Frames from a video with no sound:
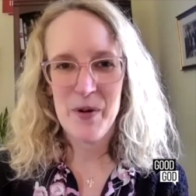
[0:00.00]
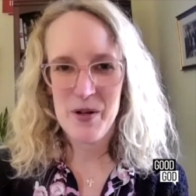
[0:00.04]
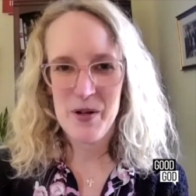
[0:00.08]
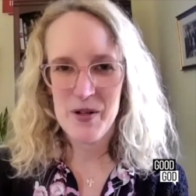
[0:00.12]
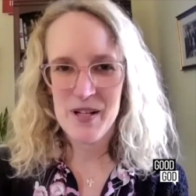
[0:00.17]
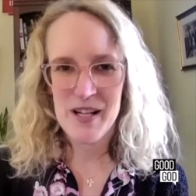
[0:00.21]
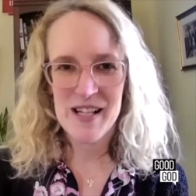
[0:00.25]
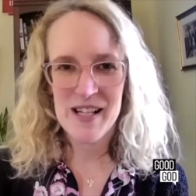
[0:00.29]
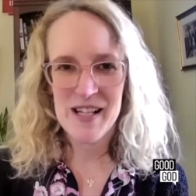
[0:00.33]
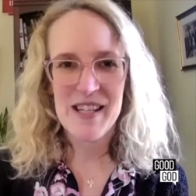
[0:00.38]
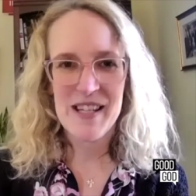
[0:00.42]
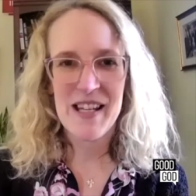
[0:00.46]

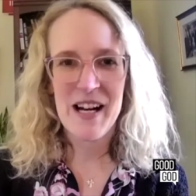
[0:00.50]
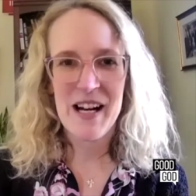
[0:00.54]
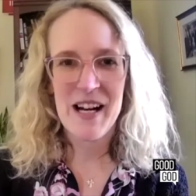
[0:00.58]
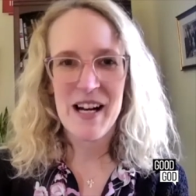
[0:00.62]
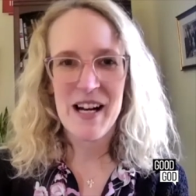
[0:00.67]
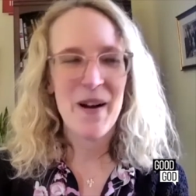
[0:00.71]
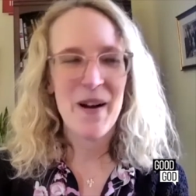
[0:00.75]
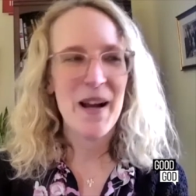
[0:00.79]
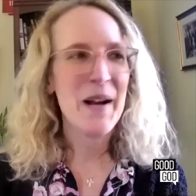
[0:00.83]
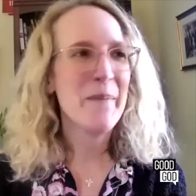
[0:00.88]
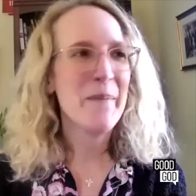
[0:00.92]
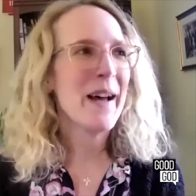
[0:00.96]
protests that I
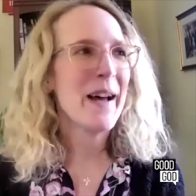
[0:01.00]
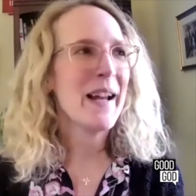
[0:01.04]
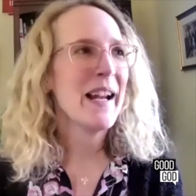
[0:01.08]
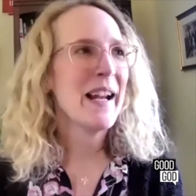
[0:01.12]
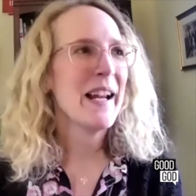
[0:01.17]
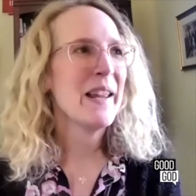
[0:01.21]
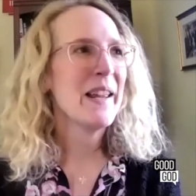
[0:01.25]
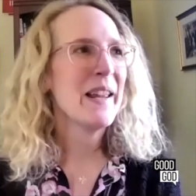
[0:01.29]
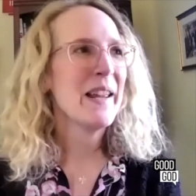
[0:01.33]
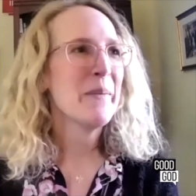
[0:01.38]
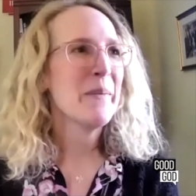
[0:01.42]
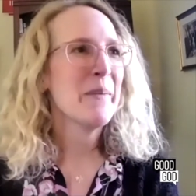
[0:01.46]
write about
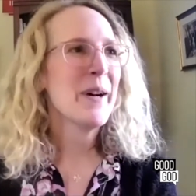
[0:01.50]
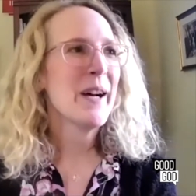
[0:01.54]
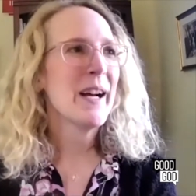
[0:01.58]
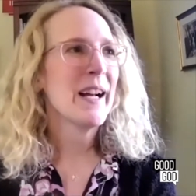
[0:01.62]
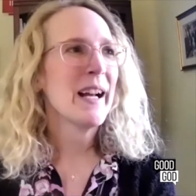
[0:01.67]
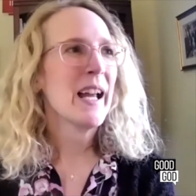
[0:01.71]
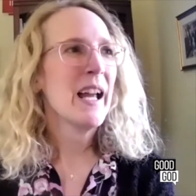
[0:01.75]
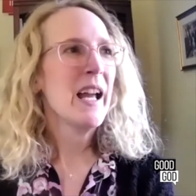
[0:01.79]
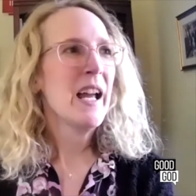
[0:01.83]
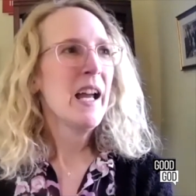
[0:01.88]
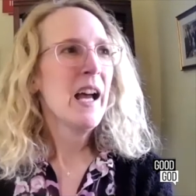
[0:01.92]
in the book?